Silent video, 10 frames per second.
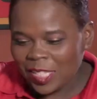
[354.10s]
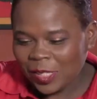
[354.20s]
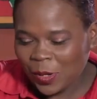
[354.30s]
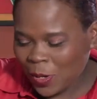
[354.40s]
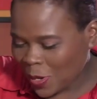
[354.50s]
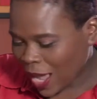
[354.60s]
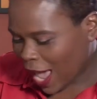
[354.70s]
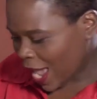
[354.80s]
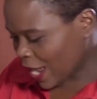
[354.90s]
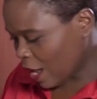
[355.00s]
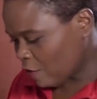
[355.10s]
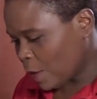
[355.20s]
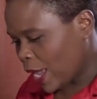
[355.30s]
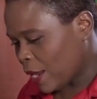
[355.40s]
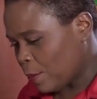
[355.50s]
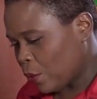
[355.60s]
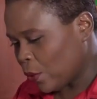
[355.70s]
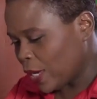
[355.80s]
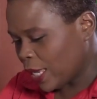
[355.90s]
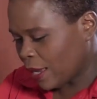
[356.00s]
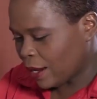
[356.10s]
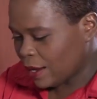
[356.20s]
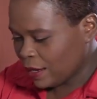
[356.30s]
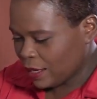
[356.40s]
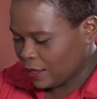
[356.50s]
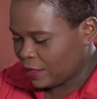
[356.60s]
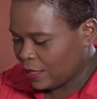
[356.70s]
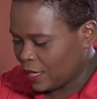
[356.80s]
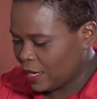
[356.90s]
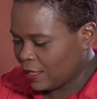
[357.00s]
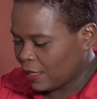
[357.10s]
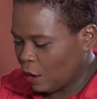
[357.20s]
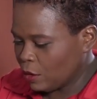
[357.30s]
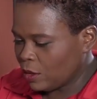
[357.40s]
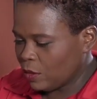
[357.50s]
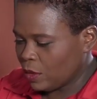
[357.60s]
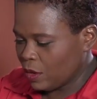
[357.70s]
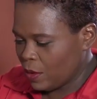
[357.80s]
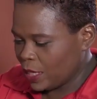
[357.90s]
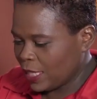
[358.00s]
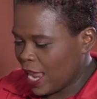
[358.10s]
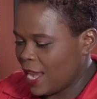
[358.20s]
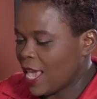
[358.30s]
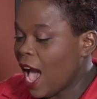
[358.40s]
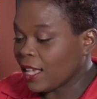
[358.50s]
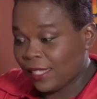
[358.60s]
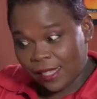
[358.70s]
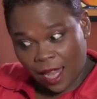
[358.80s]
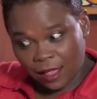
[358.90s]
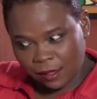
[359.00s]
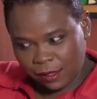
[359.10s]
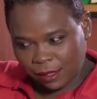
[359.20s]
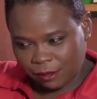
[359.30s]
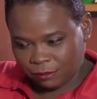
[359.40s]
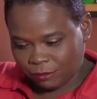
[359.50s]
So I have my bowl here. Let's take this out. You don't want any accidents.